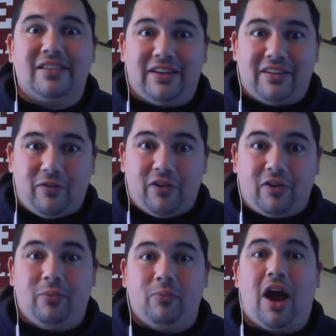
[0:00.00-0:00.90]
You have
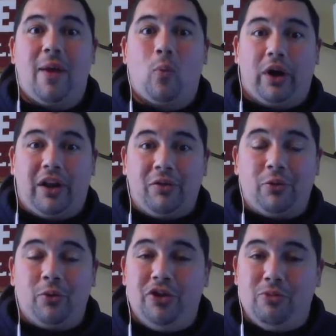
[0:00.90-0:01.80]
to some time working
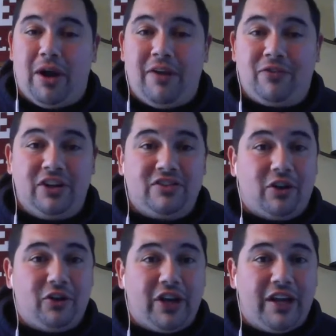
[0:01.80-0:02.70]
through it. You might have to
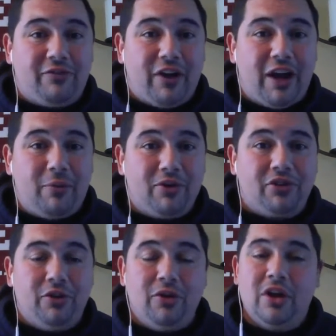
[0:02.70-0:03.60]
consolidate a frame or
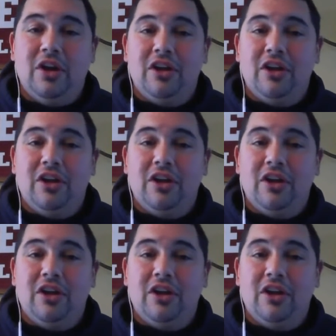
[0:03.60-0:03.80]
two.